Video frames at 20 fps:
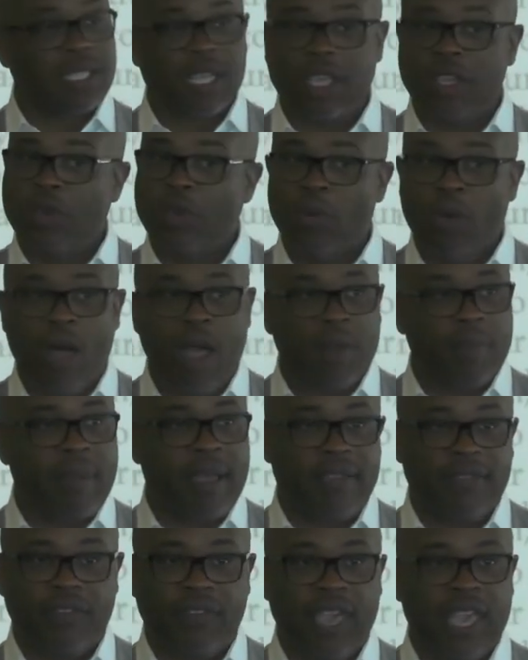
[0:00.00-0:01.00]
say you walk
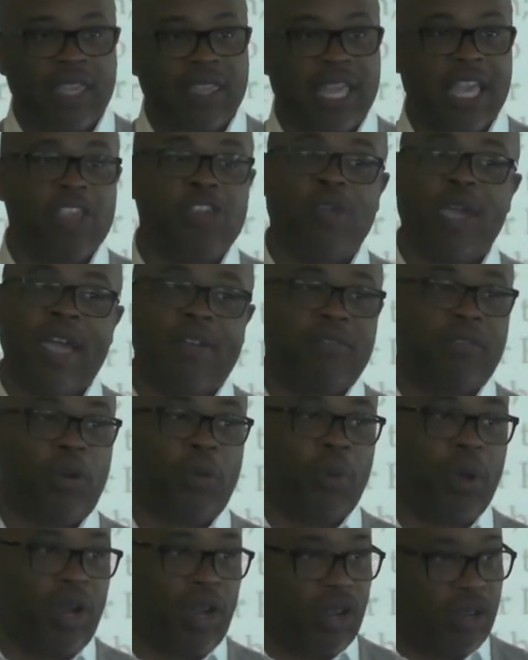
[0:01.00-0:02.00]
by faith and you have no
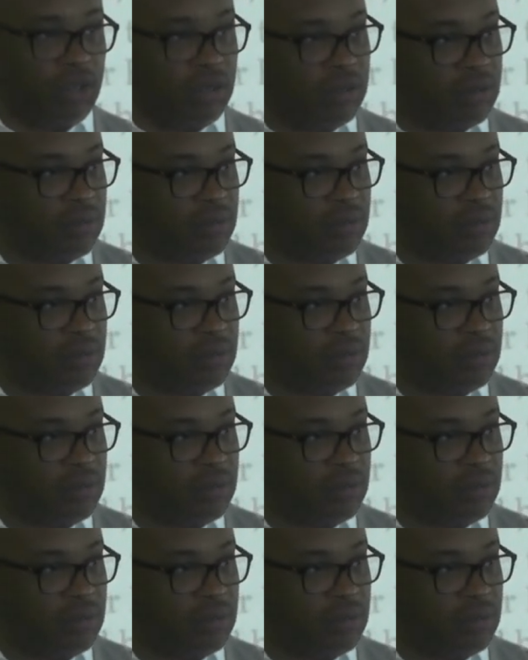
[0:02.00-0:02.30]
word.